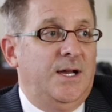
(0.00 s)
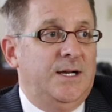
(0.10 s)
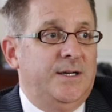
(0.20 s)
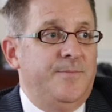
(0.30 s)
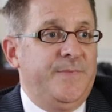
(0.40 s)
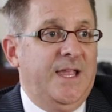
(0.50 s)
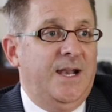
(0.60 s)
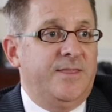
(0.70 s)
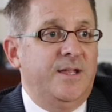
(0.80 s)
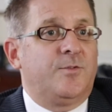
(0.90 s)

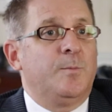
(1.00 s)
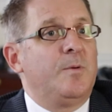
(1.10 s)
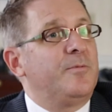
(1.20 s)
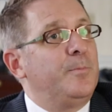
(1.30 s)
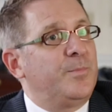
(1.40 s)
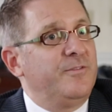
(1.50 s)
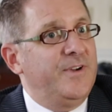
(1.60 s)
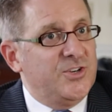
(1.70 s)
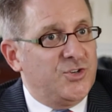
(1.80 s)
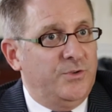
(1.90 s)
And I think from a
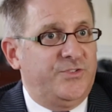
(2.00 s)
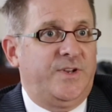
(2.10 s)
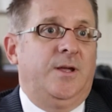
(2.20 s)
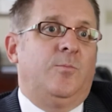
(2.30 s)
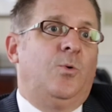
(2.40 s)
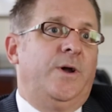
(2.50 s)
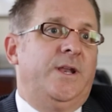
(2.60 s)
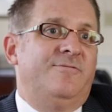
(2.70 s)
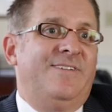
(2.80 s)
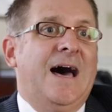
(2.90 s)
professional
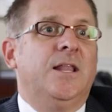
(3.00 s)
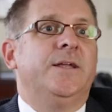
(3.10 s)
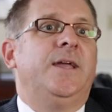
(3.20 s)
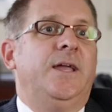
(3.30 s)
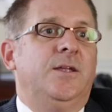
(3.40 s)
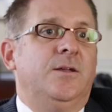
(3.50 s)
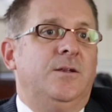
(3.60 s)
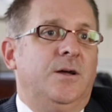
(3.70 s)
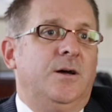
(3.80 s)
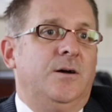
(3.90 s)
standpoint, it
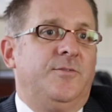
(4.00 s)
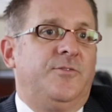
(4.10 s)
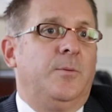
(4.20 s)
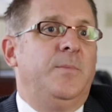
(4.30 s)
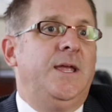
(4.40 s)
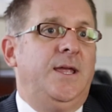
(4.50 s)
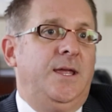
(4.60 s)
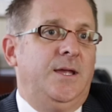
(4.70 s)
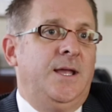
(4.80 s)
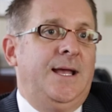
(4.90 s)
validated for
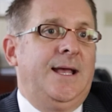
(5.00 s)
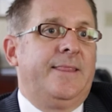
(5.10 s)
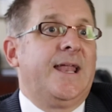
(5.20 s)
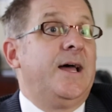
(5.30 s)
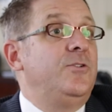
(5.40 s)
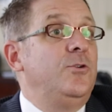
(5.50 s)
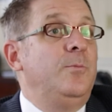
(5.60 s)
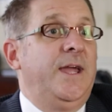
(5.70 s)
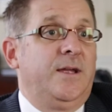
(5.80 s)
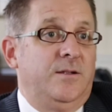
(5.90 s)
me that I
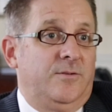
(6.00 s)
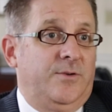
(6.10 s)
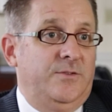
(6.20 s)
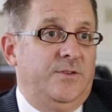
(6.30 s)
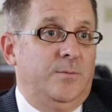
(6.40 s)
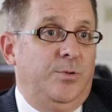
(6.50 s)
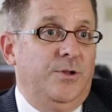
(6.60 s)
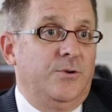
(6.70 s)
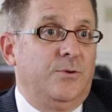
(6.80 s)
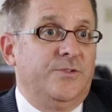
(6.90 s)
do make a difference in the
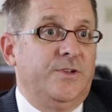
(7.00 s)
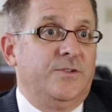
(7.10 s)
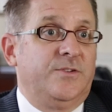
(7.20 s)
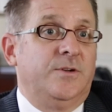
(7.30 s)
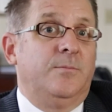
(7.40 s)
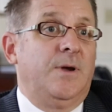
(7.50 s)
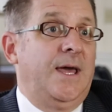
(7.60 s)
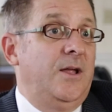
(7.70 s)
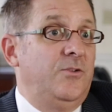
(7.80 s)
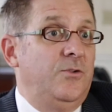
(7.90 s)
political system
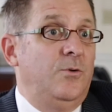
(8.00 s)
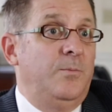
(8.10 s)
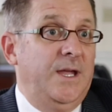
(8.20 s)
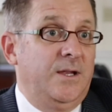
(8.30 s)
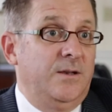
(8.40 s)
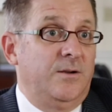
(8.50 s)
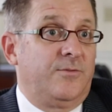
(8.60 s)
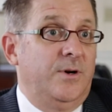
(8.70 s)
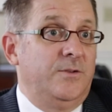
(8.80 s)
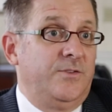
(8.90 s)
and I do make a
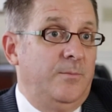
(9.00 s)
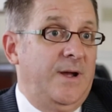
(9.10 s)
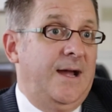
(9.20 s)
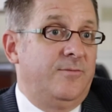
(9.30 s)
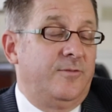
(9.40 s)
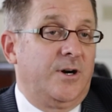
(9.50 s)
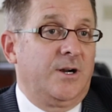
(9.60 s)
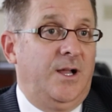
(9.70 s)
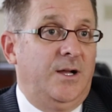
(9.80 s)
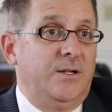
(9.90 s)
difference on behalf of
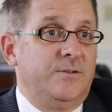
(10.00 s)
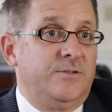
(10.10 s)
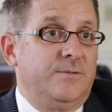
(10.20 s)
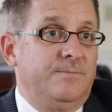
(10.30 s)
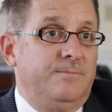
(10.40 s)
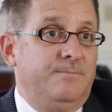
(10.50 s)
our clients.